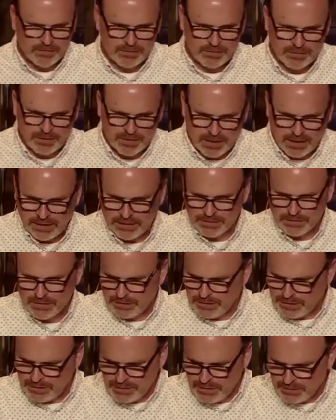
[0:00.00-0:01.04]
her not." So,
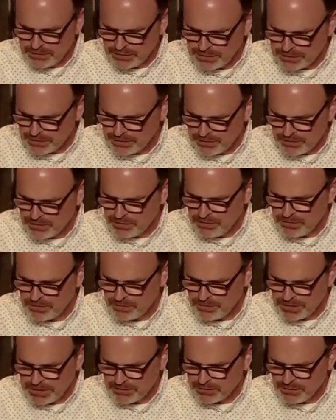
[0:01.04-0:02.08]
just Judah
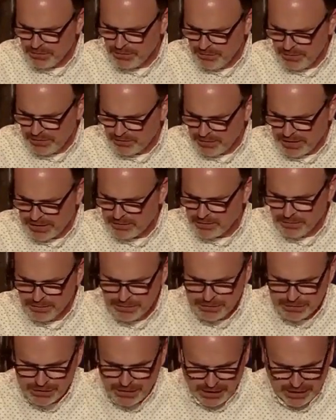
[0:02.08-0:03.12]
has no regret, no
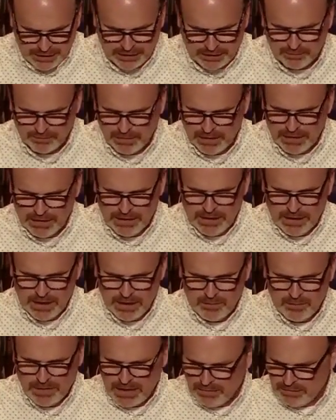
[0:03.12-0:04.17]
shame
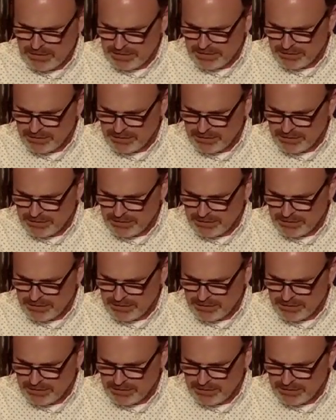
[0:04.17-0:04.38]
about his